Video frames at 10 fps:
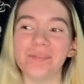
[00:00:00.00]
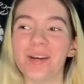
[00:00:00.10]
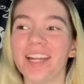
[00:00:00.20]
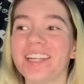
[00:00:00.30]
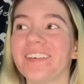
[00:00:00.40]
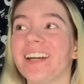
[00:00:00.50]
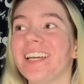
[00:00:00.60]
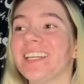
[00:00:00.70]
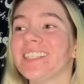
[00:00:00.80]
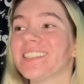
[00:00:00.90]

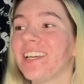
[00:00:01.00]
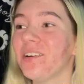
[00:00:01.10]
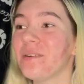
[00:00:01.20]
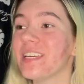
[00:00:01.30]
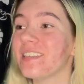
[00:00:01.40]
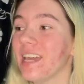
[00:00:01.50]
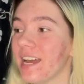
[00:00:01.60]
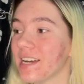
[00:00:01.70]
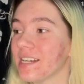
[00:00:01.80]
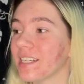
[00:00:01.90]
Anyway, so
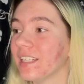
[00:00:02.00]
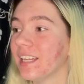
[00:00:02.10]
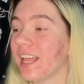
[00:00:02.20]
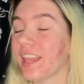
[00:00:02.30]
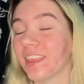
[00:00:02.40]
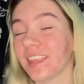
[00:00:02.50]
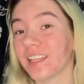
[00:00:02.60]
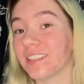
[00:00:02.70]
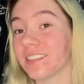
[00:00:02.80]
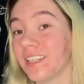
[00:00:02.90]
yeah, I think
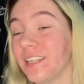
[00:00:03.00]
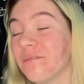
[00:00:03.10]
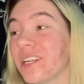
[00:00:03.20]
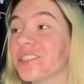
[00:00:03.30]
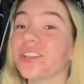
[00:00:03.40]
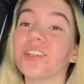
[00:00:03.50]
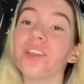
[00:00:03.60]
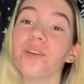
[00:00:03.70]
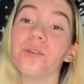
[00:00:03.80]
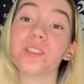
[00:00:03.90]
that is it. Make sure
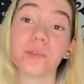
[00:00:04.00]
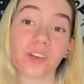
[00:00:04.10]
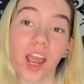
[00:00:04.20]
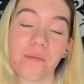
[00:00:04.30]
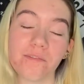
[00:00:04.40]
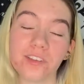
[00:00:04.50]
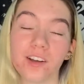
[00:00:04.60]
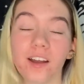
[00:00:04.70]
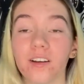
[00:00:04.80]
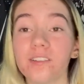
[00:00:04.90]
you subscribe if you're
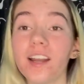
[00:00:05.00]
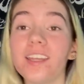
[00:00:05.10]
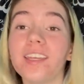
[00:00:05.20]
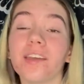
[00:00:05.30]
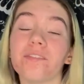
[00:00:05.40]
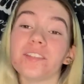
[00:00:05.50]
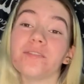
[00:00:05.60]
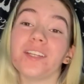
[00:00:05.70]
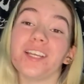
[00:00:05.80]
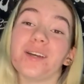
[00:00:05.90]
not already. Give this
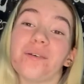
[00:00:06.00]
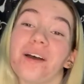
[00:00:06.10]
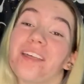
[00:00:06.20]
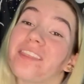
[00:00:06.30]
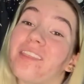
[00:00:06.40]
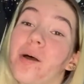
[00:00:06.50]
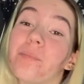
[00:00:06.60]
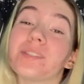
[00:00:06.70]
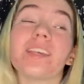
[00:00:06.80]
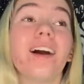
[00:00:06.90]
video a
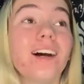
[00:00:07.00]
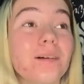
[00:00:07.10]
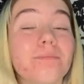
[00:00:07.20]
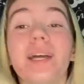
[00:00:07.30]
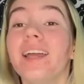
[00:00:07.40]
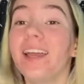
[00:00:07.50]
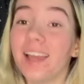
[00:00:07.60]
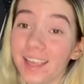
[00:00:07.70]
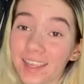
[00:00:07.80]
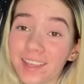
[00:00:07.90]
thumbs up
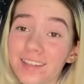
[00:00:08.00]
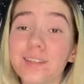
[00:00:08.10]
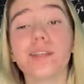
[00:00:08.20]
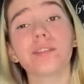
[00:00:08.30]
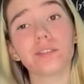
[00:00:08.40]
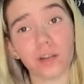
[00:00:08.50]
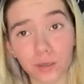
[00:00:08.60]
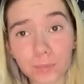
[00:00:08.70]
and start